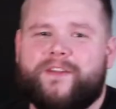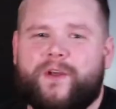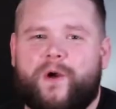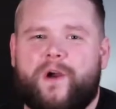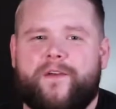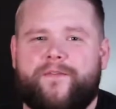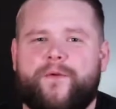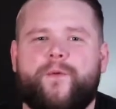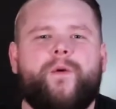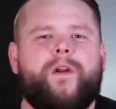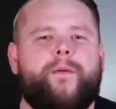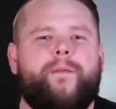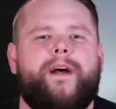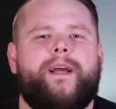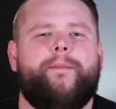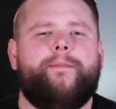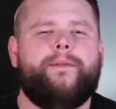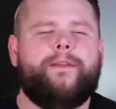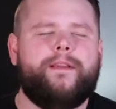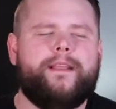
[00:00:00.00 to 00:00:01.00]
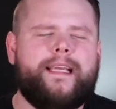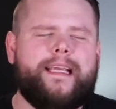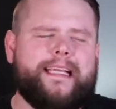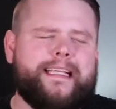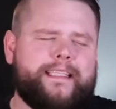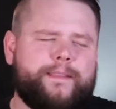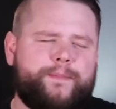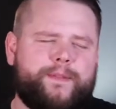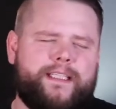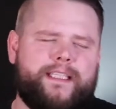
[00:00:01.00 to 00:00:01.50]
So if you wouldn't mind,
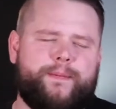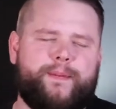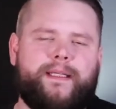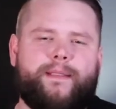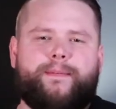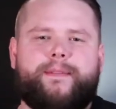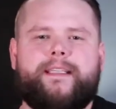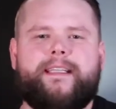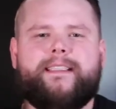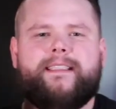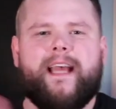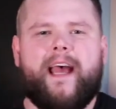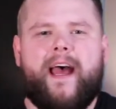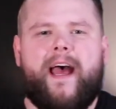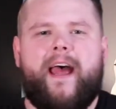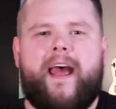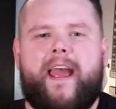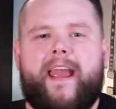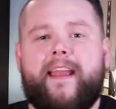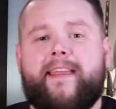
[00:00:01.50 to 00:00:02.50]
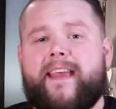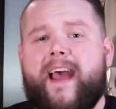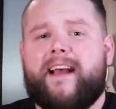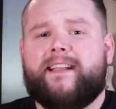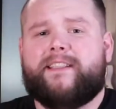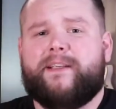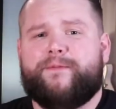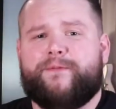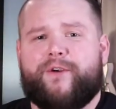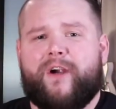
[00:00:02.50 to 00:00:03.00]
please hit that
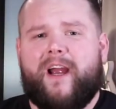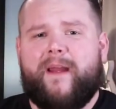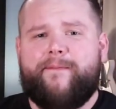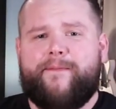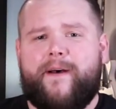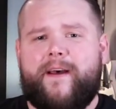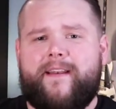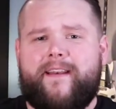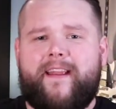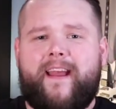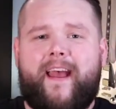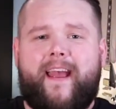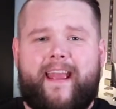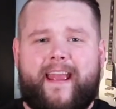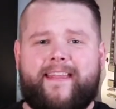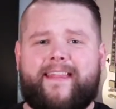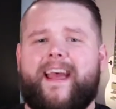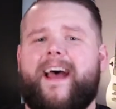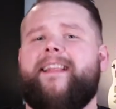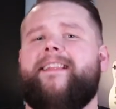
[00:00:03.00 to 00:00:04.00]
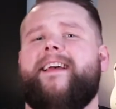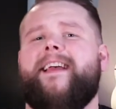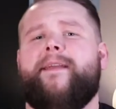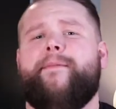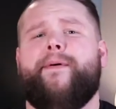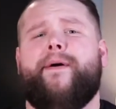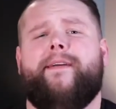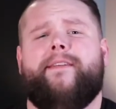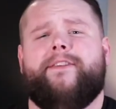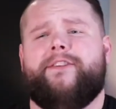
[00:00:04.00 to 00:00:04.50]
subscribe button, hit that like
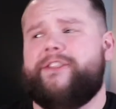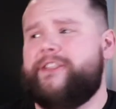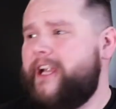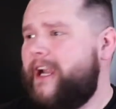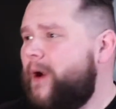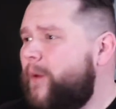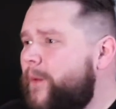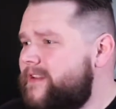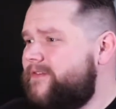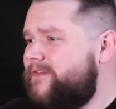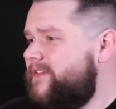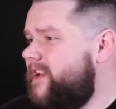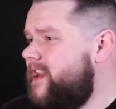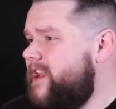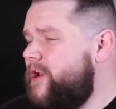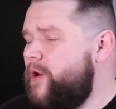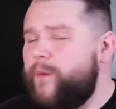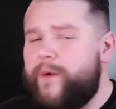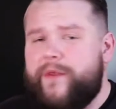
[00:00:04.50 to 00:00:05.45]
button, share this video